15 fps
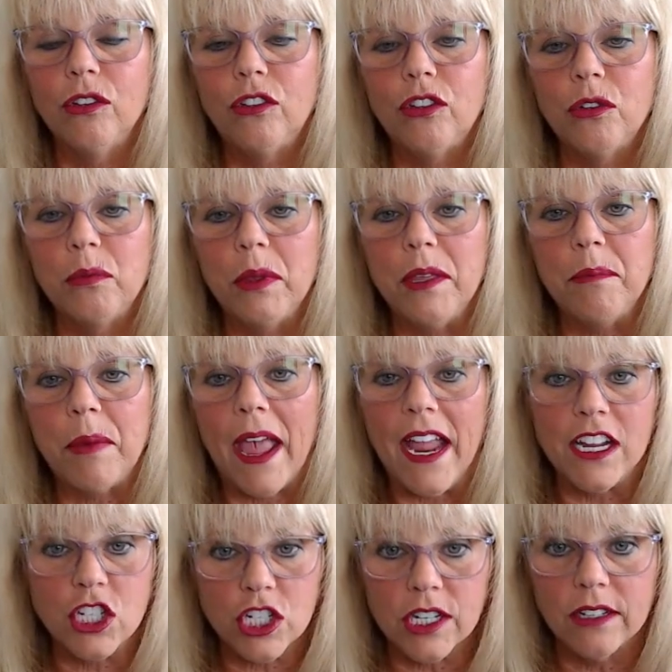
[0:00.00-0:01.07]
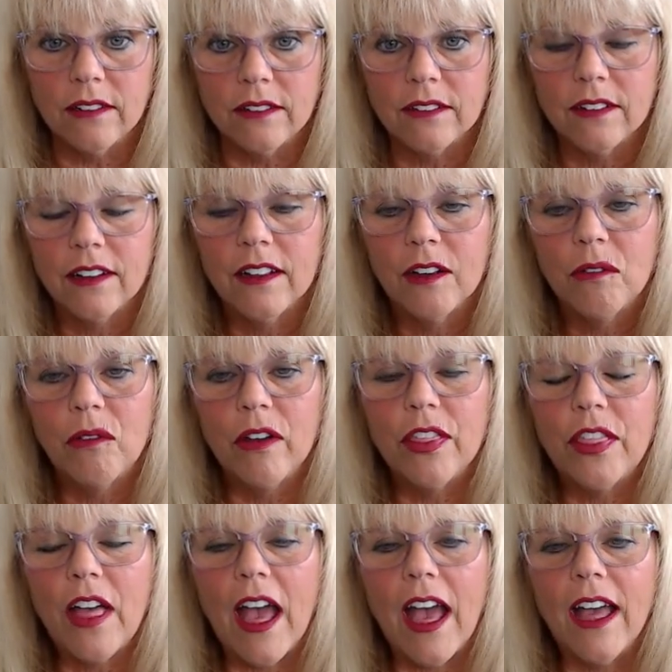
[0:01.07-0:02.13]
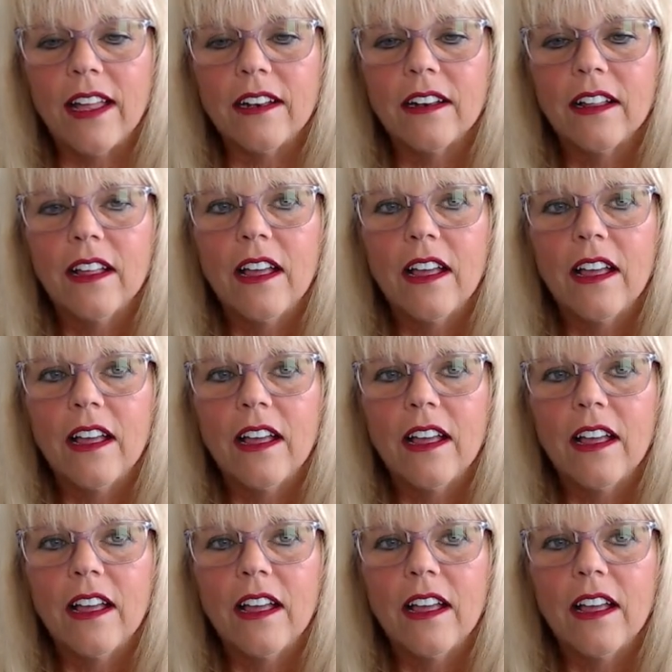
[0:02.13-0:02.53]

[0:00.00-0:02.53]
to be patient with that.